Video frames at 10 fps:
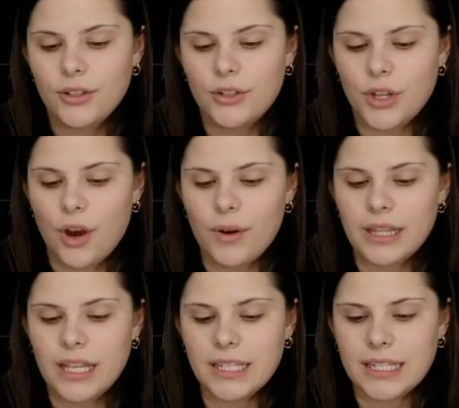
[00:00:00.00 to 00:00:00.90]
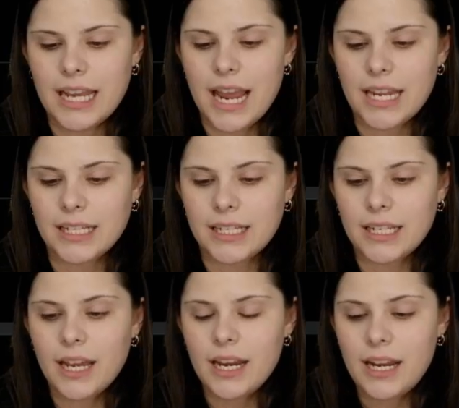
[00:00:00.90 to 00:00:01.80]
So in this
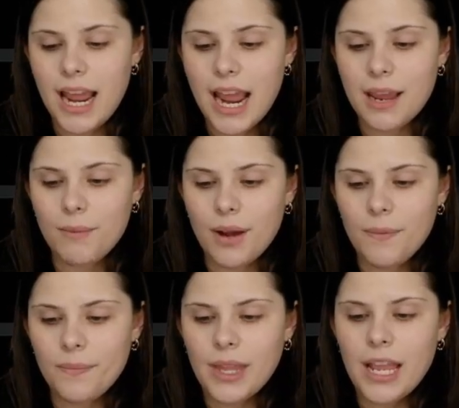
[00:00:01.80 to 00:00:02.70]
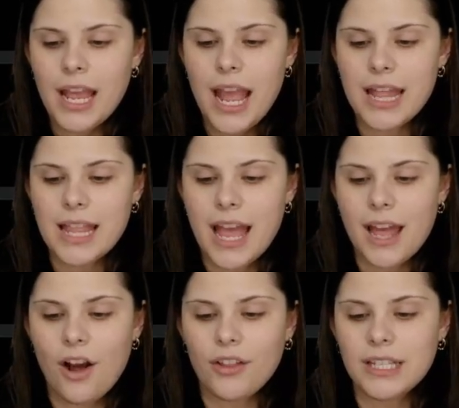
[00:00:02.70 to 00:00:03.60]
case, name, and
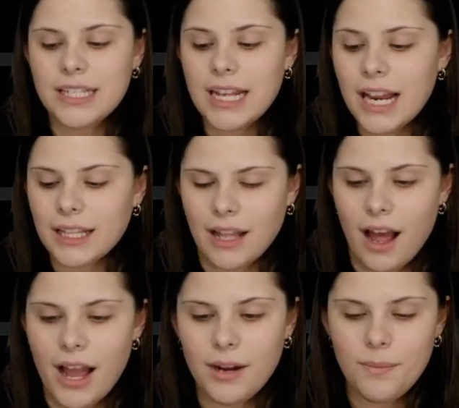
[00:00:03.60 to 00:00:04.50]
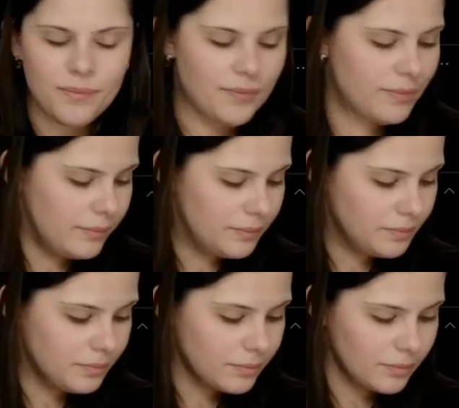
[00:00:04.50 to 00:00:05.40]
then on the second line,
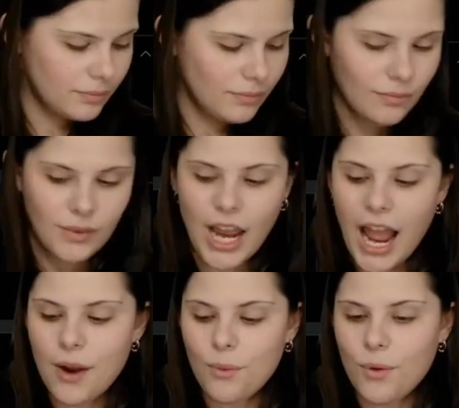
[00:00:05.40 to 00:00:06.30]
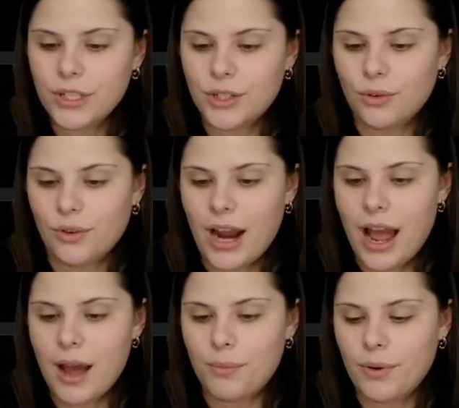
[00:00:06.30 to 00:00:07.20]
I want to
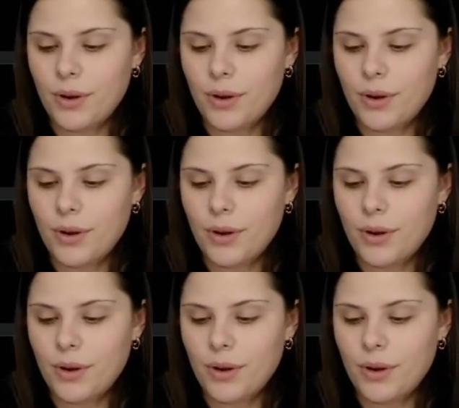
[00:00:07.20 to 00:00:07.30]
grab